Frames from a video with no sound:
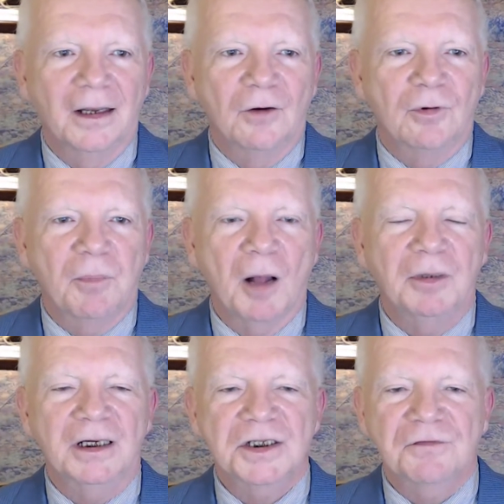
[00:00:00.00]

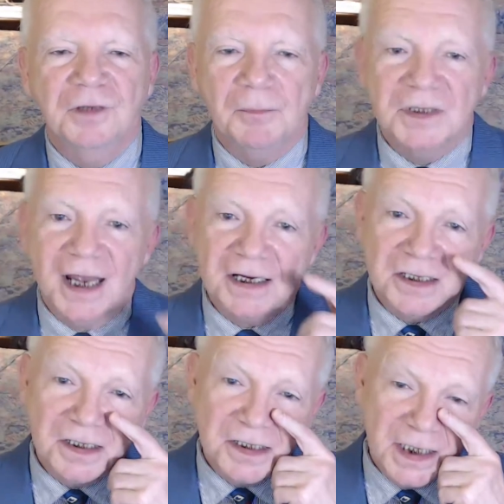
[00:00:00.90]
Republicans flipped
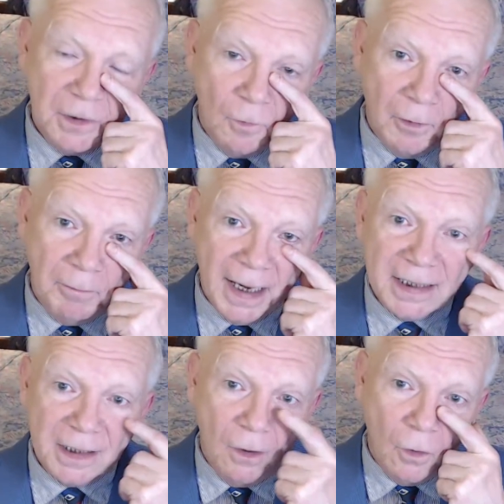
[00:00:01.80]
Texas seat where
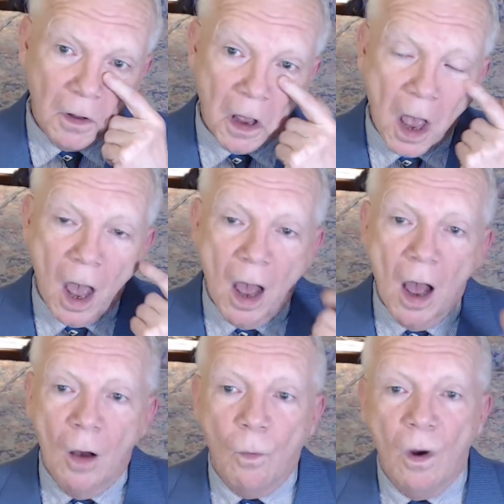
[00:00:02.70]
Beto
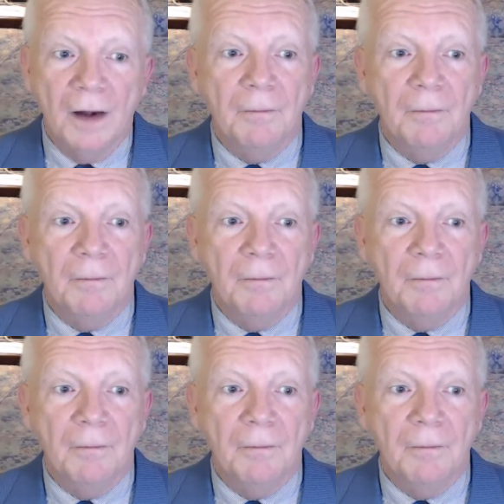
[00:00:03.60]
won